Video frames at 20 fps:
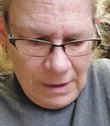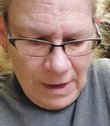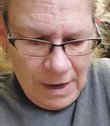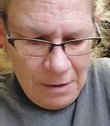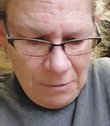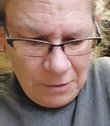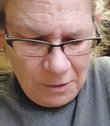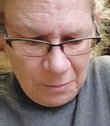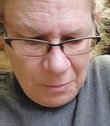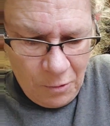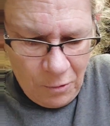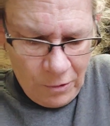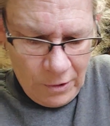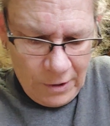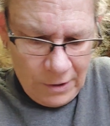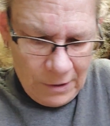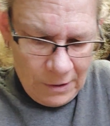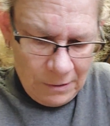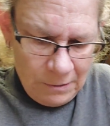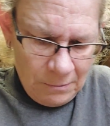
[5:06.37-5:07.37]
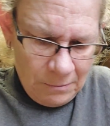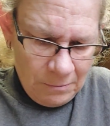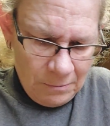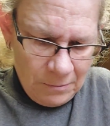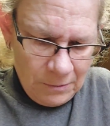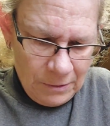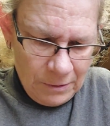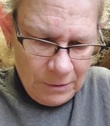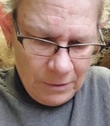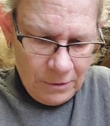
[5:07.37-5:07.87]
I was born in
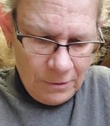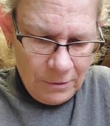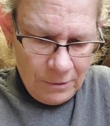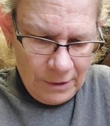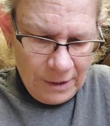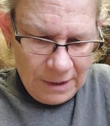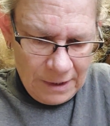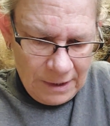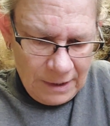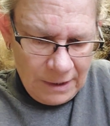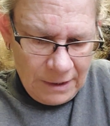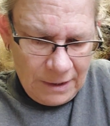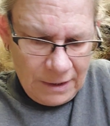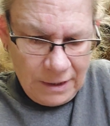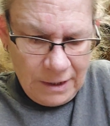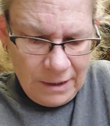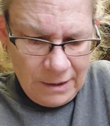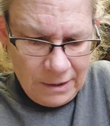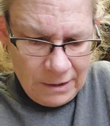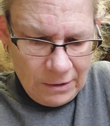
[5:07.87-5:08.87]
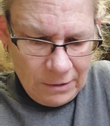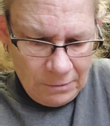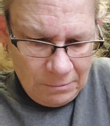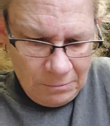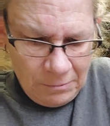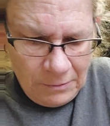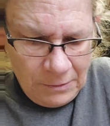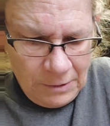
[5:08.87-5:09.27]
early 60s, and